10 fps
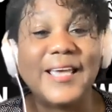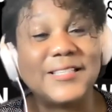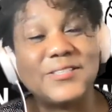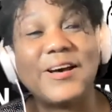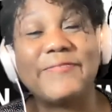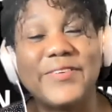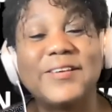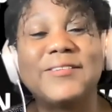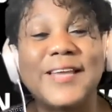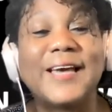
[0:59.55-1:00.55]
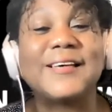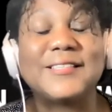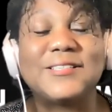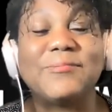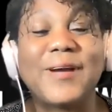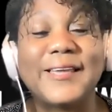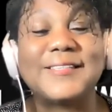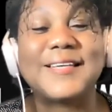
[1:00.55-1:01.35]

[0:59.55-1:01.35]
And so I feel now is the right